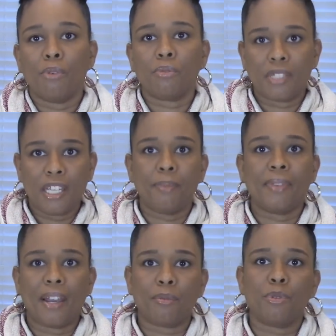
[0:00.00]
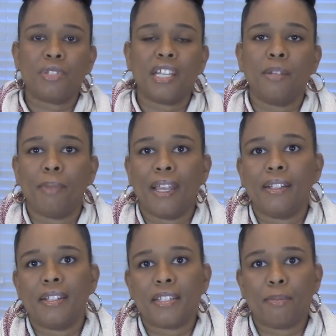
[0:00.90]
keep that routine
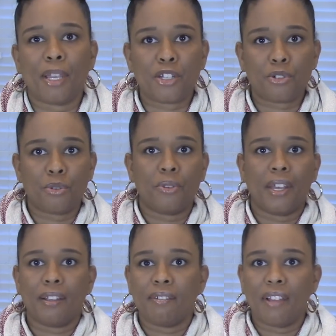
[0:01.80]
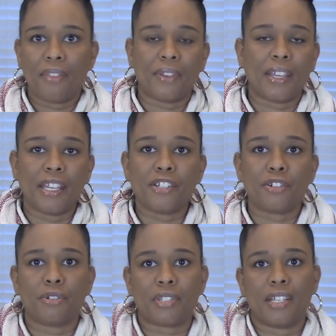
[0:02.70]
maintenance and make sure that nothing
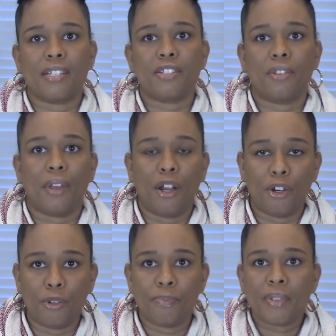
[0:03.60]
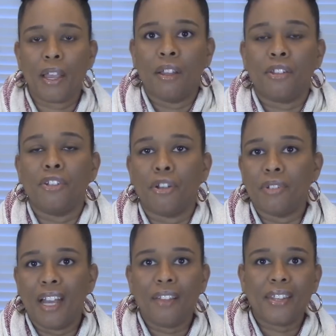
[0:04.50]
enters into the home.
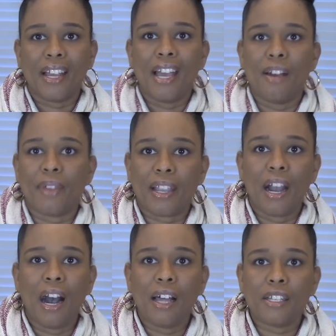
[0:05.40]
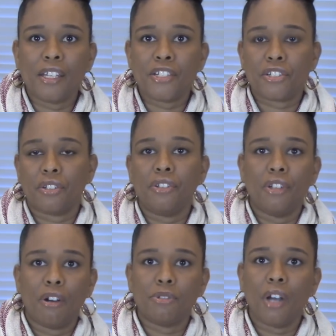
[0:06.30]
Now that I have a college
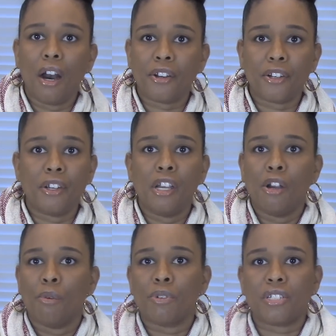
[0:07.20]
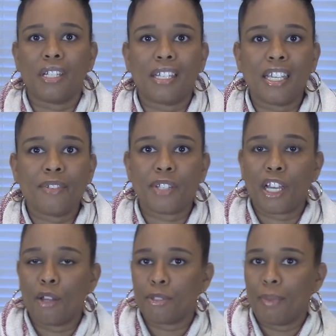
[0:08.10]
daughter, when she leaves and
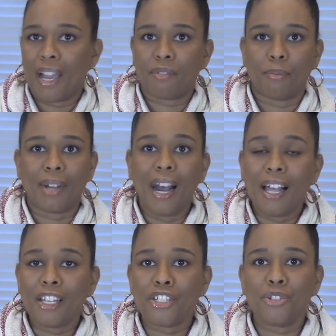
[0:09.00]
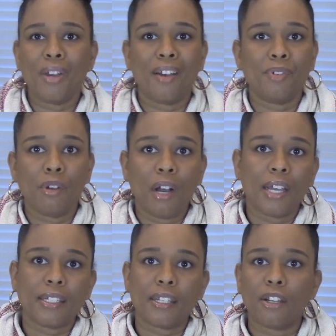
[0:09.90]
comes back from college, you have no
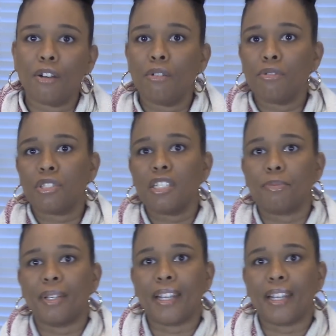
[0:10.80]
idea who she's been